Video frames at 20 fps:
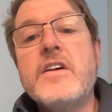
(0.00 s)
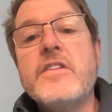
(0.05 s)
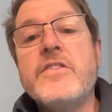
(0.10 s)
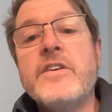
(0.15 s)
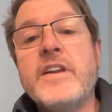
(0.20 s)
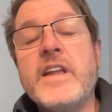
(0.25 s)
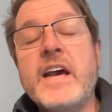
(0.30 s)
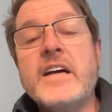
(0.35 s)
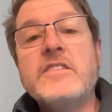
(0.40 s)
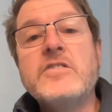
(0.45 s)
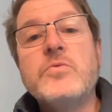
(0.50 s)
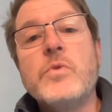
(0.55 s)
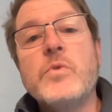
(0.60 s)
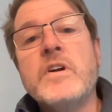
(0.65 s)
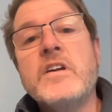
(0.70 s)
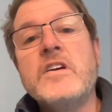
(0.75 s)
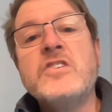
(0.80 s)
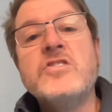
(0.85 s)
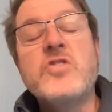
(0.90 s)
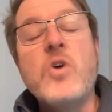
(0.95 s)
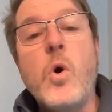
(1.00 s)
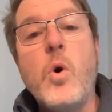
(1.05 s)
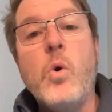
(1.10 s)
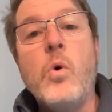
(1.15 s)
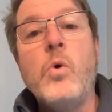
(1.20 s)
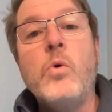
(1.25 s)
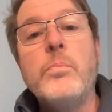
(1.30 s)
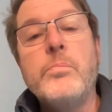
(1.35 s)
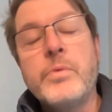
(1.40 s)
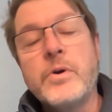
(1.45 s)
The next one is
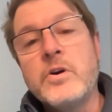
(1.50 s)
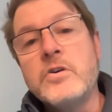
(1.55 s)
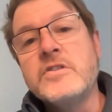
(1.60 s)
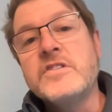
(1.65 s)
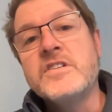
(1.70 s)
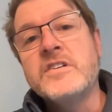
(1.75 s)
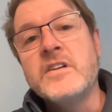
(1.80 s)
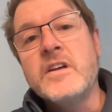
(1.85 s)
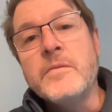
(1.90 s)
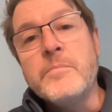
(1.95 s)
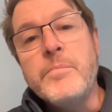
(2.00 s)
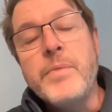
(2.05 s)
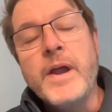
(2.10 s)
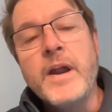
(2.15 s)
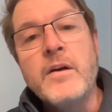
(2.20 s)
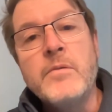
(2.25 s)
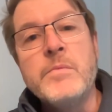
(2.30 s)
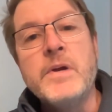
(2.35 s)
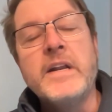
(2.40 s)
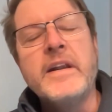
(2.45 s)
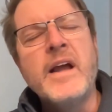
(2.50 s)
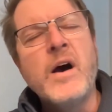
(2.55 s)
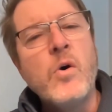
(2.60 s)
whole person impairment.